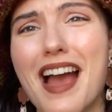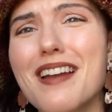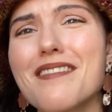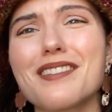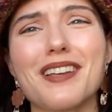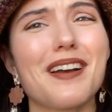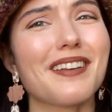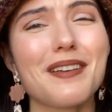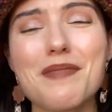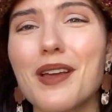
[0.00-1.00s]
I know it
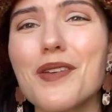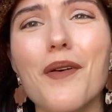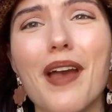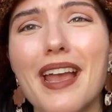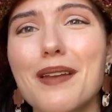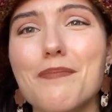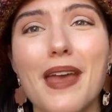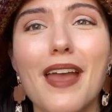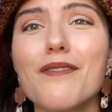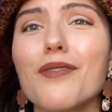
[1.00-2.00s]
can be annoying and
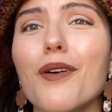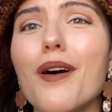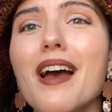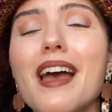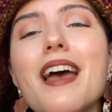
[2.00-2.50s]
painful,